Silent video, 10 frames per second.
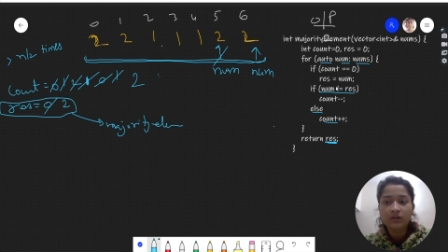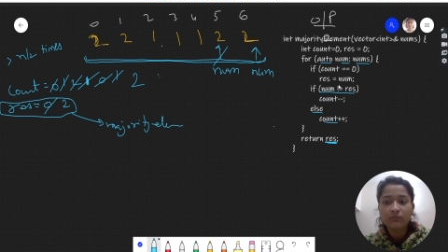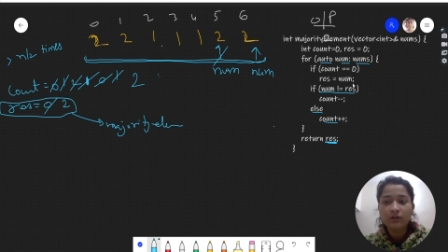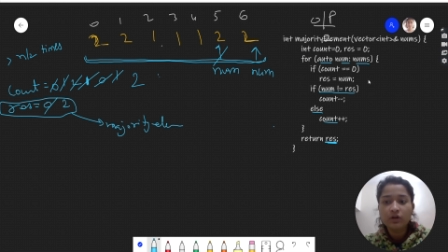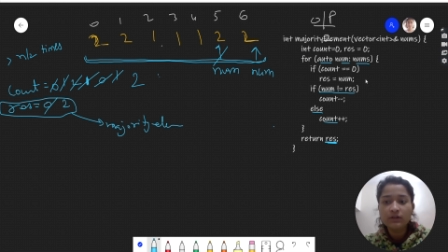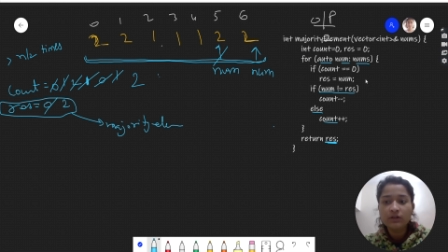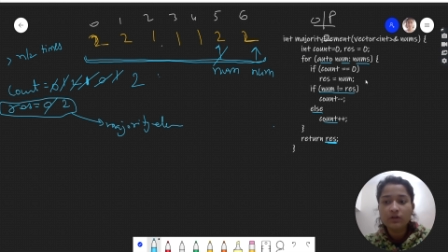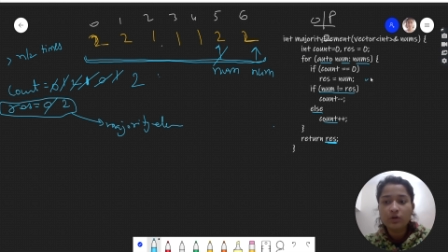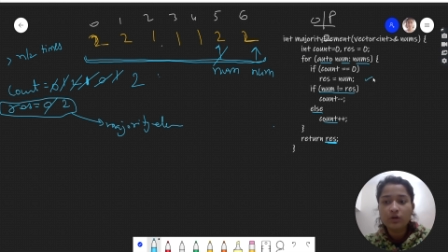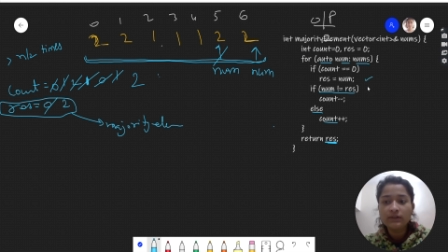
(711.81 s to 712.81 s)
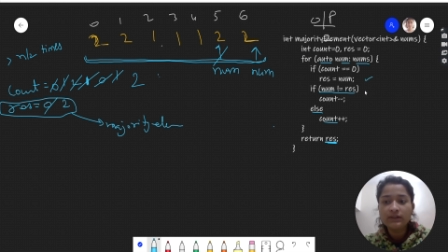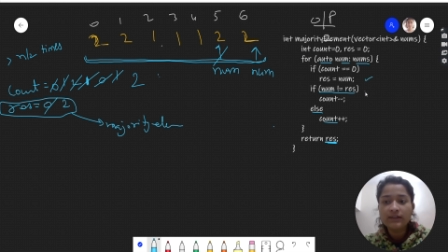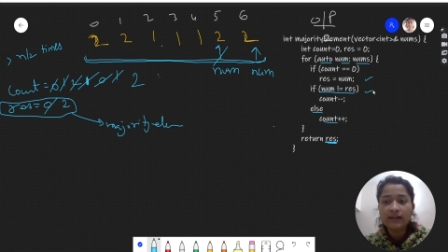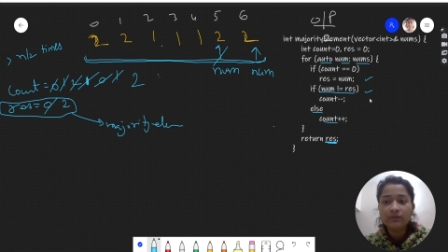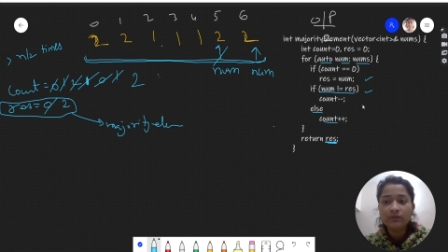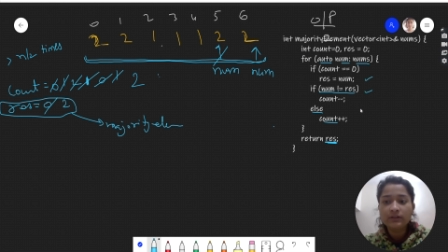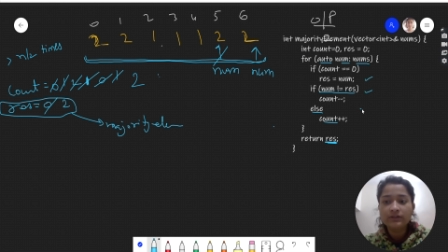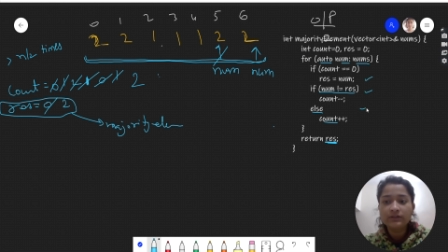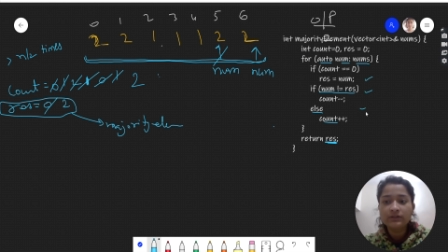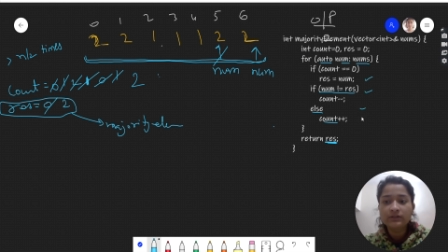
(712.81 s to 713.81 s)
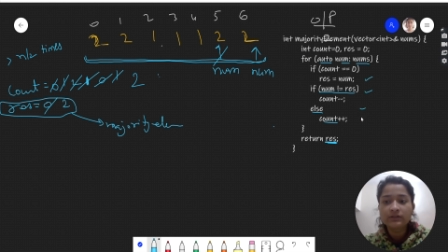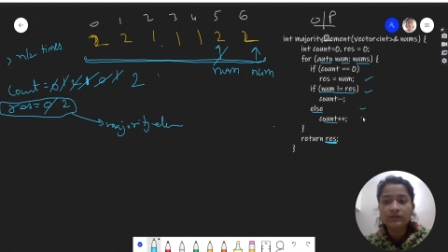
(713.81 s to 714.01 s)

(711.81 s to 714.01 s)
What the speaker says: Because all these calculations